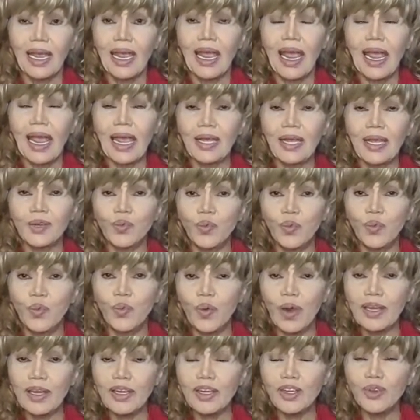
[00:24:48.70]
And
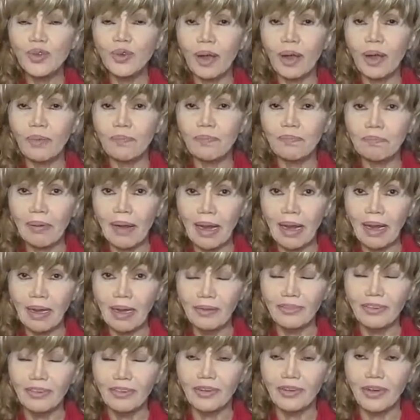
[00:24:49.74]
when you are
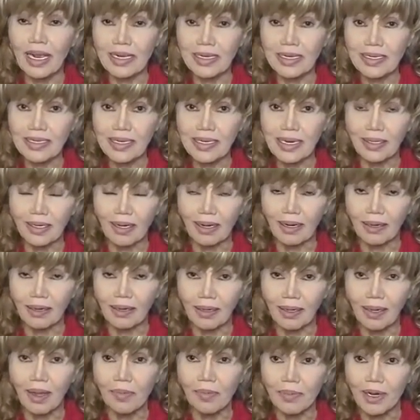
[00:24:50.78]
pulverized and
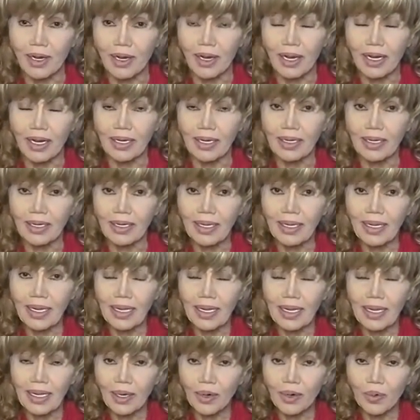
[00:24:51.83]
clobbered,
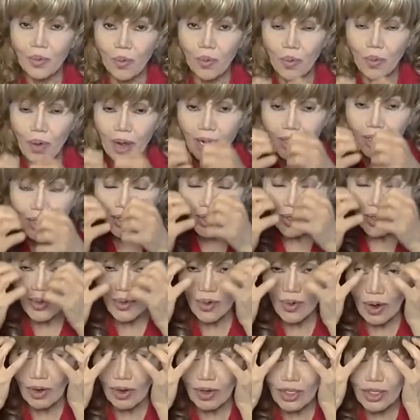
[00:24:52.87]
where
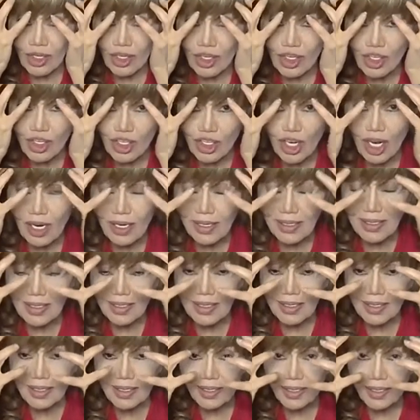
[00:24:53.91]
you
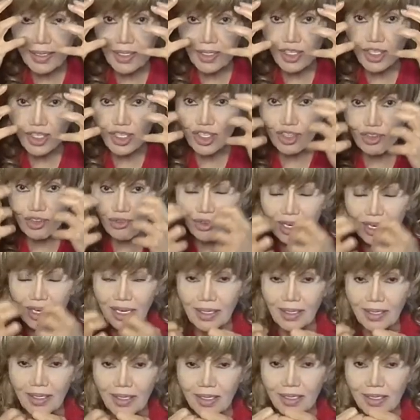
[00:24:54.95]
just shrink
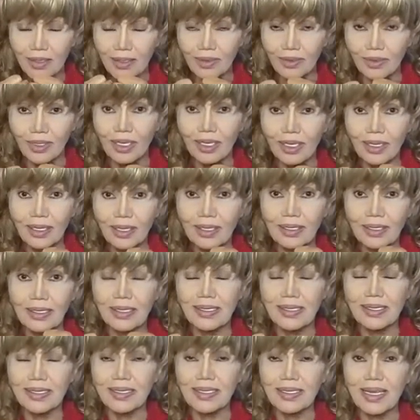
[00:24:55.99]
into the
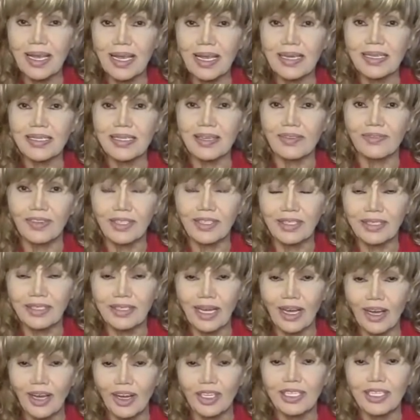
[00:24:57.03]
size of a
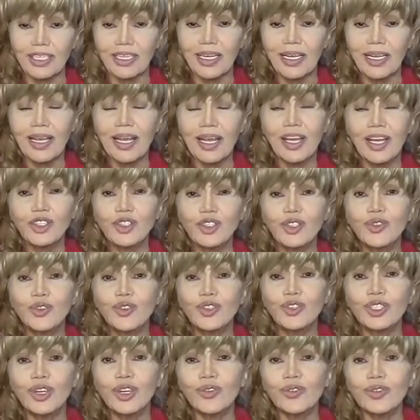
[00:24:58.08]
dot, you
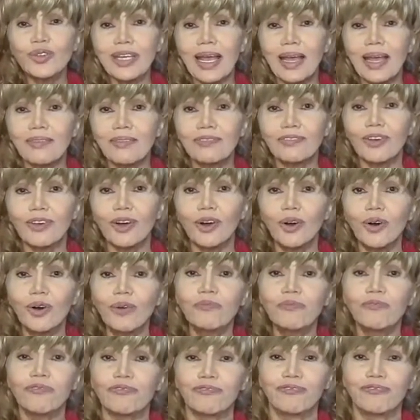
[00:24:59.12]
don't have
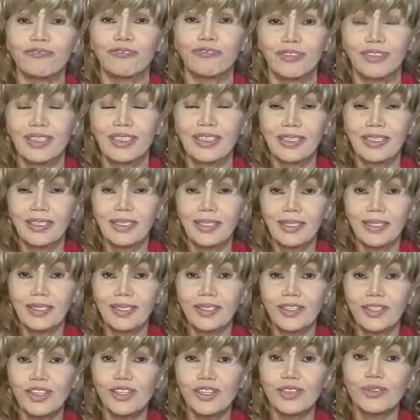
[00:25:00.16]
oath
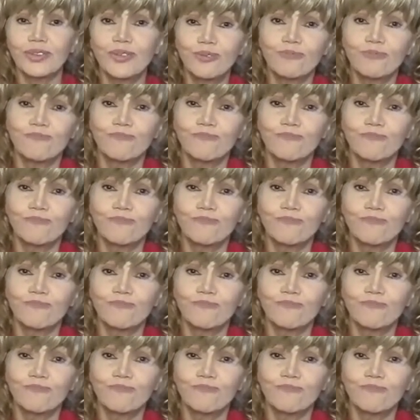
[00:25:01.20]
to